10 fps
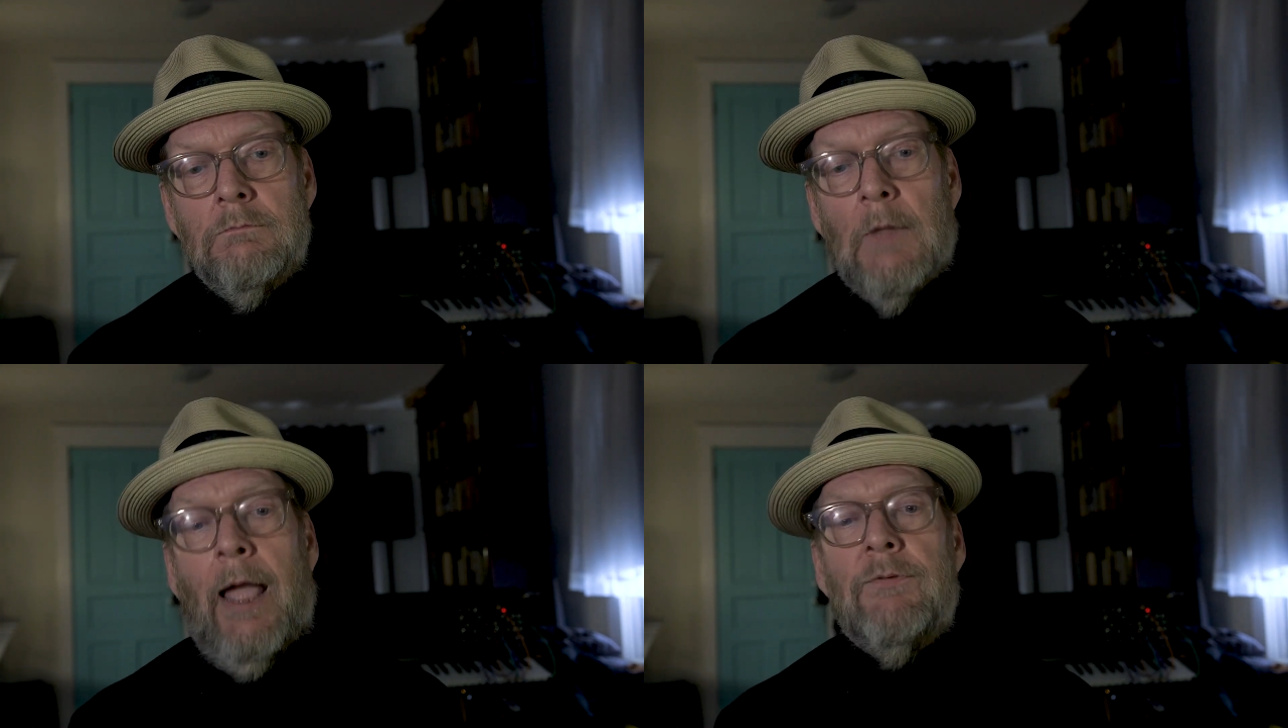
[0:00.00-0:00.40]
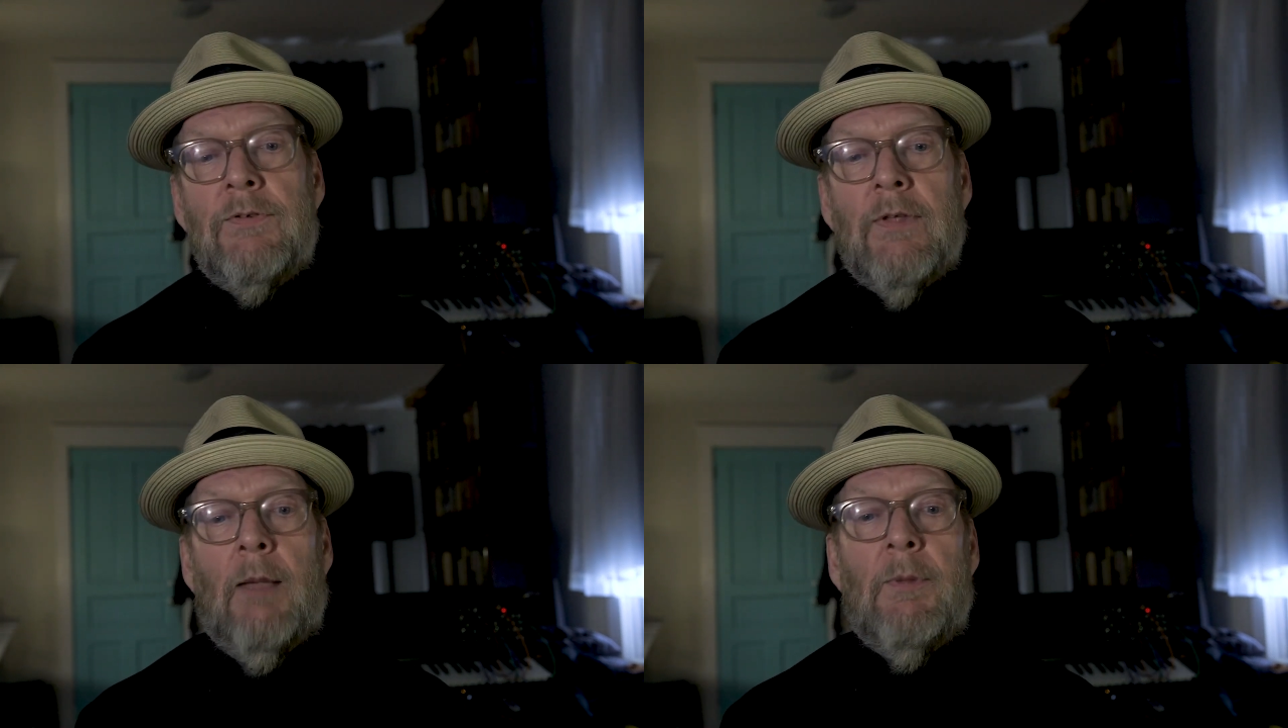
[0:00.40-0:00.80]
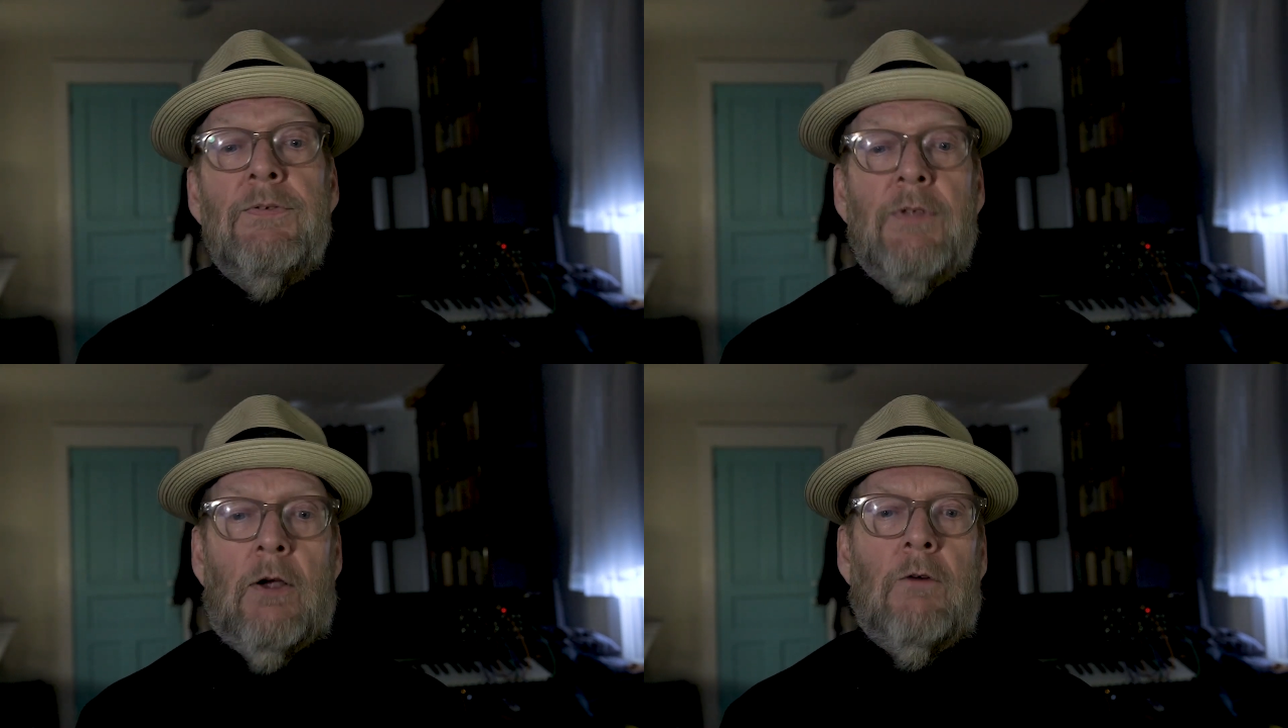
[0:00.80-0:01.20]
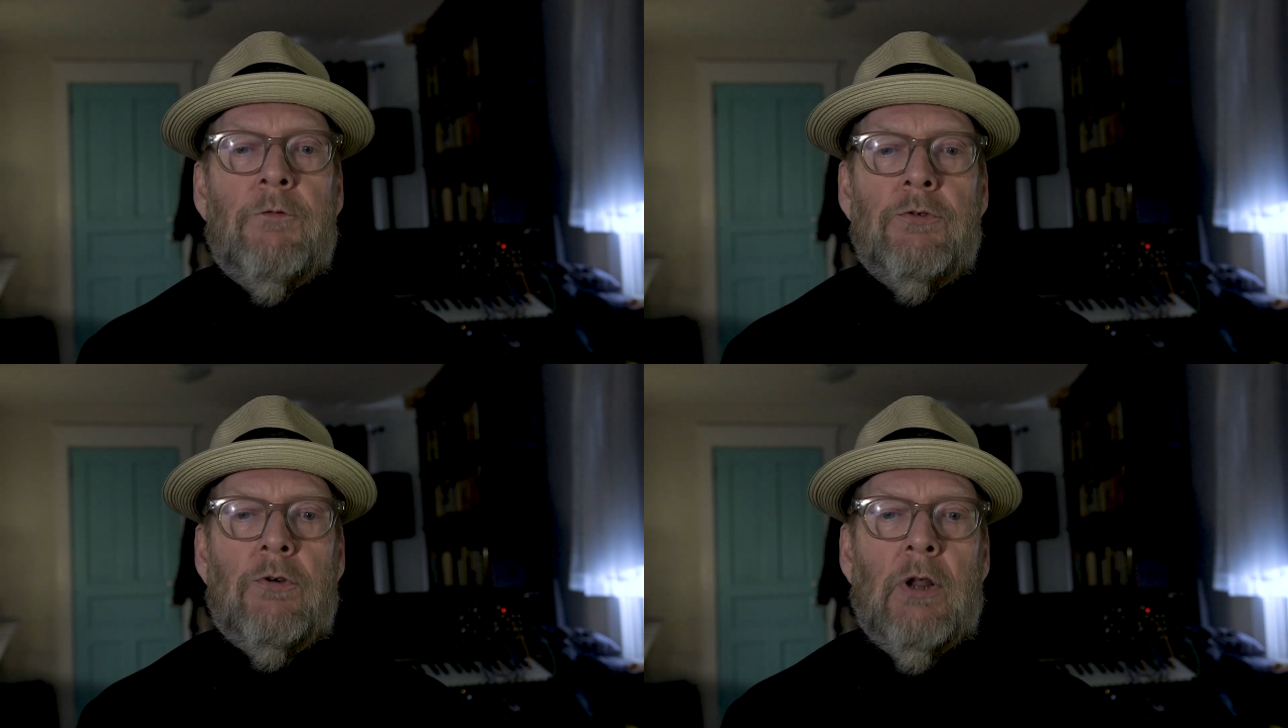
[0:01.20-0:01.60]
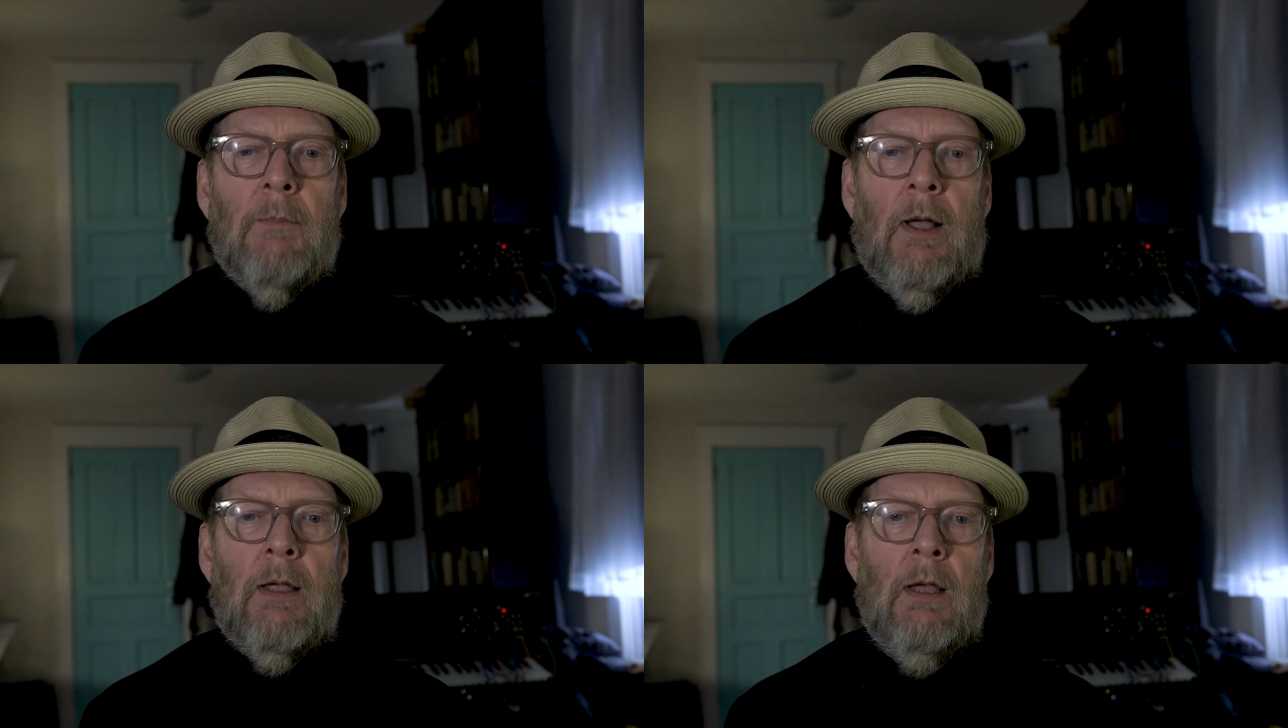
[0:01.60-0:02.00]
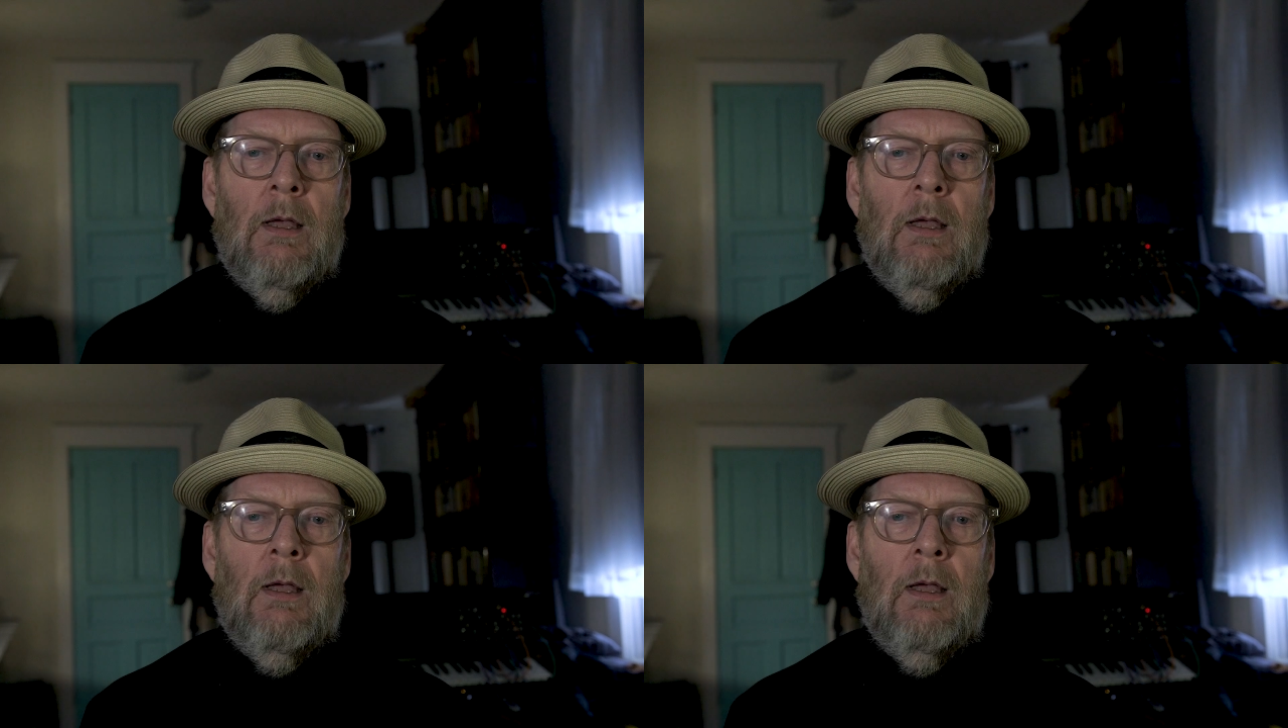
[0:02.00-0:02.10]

I have to say I'm a sucker for turning my